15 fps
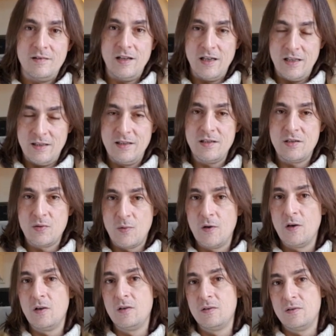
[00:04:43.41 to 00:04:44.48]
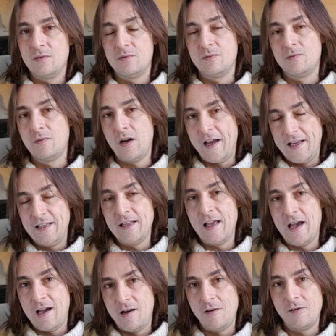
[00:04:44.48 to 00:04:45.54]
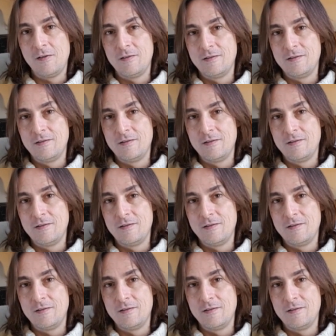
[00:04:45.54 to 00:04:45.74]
in this world right now